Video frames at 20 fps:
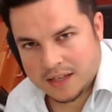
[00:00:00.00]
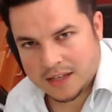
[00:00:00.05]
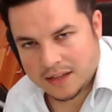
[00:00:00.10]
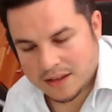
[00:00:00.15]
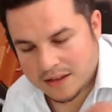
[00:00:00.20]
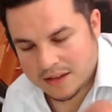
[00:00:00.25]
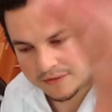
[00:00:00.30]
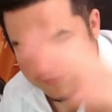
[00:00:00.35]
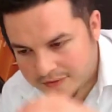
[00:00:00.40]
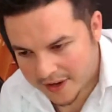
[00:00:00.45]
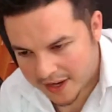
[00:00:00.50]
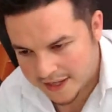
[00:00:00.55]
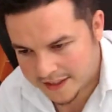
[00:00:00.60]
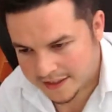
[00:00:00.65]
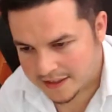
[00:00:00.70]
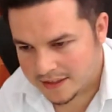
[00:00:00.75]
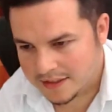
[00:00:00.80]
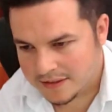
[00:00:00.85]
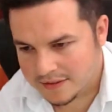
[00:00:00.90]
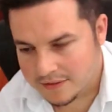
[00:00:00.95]

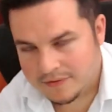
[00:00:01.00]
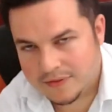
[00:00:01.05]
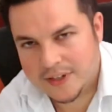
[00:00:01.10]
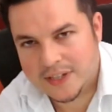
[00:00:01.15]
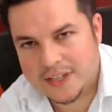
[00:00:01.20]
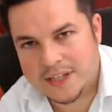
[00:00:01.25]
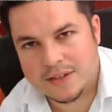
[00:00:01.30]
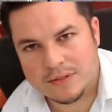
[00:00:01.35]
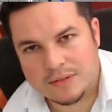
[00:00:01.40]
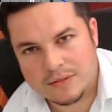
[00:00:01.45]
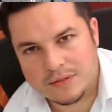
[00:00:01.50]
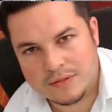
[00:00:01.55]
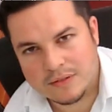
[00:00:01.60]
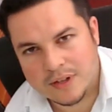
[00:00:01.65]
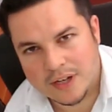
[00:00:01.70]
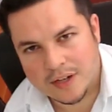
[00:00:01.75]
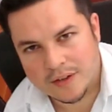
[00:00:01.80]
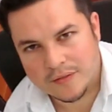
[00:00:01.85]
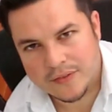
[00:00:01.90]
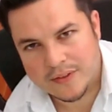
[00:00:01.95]
final video
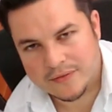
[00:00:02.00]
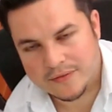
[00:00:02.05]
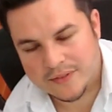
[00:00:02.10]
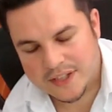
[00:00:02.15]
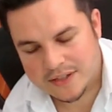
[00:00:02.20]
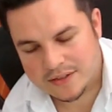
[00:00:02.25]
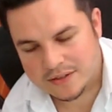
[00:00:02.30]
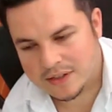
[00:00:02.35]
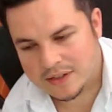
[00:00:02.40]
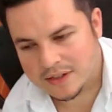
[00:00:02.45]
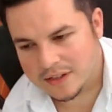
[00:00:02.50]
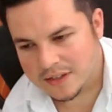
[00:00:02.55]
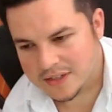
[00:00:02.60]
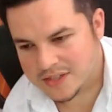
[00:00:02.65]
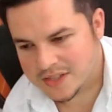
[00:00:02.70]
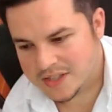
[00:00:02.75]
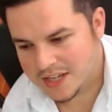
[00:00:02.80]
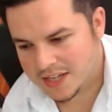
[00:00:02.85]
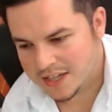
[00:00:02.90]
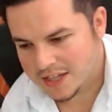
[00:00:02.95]
of the video
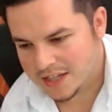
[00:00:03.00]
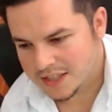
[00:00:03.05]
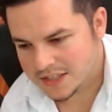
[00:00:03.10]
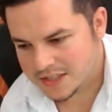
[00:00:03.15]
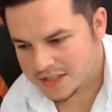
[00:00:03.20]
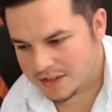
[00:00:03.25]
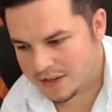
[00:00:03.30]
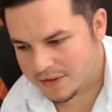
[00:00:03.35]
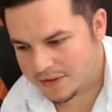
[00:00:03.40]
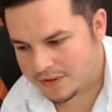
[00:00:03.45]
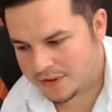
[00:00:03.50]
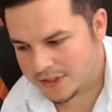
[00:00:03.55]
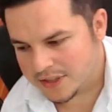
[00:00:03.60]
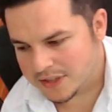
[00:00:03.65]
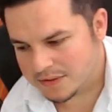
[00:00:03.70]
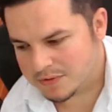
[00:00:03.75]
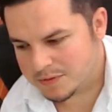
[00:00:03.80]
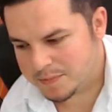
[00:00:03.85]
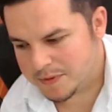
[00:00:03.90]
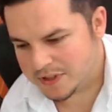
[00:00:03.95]
course. So I thought
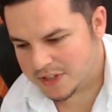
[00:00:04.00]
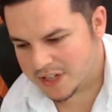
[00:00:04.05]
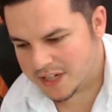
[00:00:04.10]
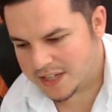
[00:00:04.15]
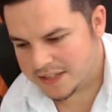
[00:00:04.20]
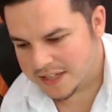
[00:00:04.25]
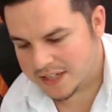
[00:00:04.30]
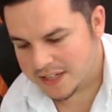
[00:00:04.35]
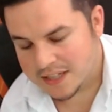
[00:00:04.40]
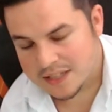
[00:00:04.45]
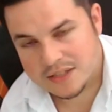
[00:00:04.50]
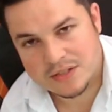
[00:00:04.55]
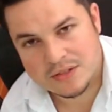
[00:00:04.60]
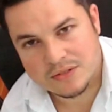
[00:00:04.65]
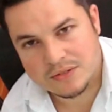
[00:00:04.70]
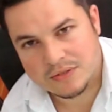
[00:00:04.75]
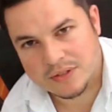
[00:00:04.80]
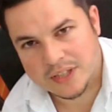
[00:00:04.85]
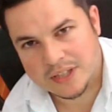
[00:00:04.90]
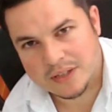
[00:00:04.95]
it would be a good idea
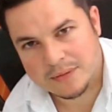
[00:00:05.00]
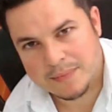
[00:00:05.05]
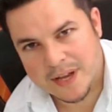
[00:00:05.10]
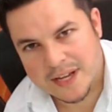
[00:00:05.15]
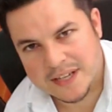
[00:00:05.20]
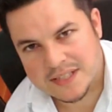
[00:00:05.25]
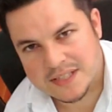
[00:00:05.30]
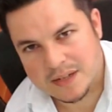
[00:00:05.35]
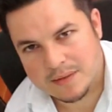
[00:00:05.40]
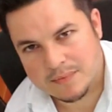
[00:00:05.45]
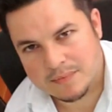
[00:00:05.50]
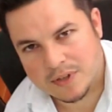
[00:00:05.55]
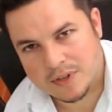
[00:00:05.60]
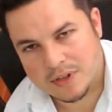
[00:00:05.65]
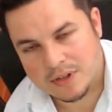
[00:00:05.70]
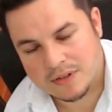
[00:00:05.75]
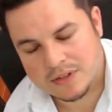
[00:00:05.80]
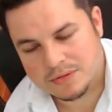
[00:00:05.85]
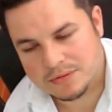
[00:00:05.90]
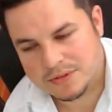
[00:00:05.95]
to make some
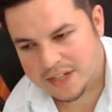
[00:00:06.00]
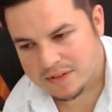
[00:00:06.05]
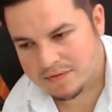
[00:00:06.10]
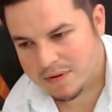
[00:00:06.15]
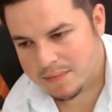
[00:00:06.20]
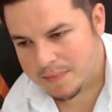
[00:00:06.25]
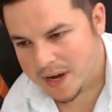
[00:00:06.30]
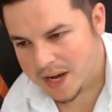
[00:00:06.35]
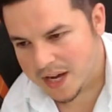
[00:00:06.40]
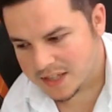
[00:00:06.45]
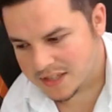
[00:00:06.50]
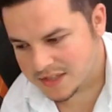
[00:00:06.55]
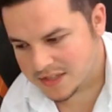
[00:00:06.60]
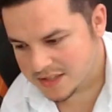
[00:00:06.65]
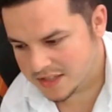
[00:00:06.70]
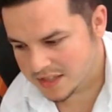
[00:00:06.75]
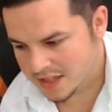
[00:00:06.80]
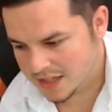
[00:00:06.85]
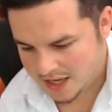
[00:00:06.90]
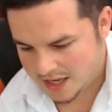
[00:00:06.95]
concluding
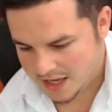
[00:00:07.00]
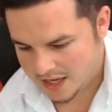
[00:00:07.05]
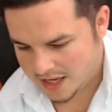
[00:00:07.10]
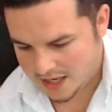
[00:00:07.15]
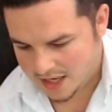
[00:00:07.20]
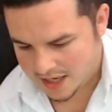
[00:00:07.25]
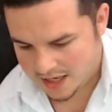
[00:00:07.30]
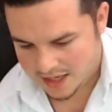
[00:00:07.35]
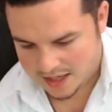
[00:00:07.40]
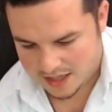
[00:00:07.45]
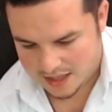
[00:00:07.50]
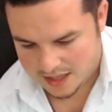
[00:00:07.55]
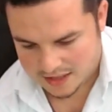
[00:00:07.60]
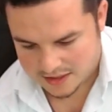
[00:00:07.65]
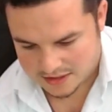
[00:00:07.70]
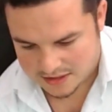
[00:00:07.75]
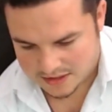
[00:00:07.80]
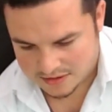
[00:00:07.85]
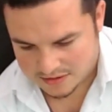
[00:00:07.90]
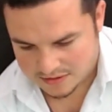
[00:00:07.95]
remarks,
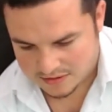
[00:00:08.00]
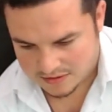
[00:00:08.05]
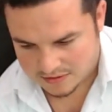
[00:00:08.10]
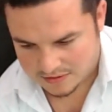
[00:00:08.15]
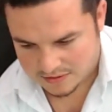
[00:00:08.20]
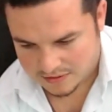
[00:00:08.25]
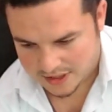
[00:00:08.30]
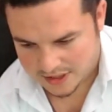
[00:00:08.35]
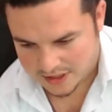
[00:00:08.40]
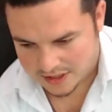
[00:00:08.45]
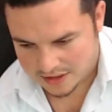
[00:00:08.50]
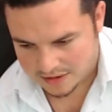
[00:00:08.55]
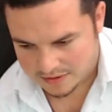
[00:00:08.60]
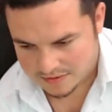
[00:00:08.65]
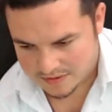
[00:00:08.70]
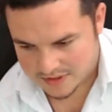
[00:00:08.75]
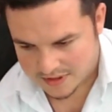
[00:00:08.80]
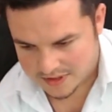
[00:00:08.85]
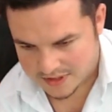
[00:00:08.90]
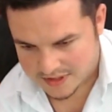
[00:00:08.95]

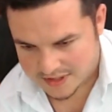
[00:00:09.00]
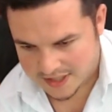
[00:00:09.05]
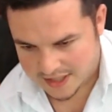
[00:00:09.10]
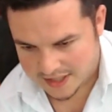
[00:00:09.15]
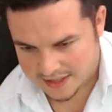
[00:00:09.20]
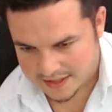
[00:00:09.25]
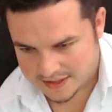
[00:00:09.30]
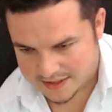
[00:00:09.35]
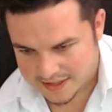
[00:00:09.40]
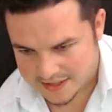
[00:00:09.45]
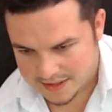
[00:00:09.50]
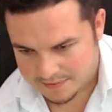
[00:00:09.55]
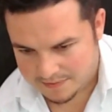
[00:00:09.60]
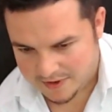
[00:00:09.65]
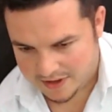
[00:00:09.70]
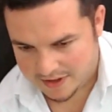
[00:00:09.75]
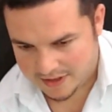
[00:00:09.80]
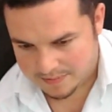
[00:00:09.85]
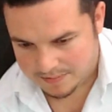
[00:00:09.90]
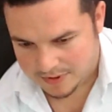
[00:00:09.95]
to say some
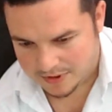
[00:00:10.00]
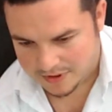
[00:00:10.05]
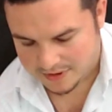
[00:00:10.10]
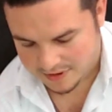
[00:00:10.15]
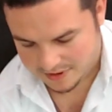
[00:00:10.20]
very important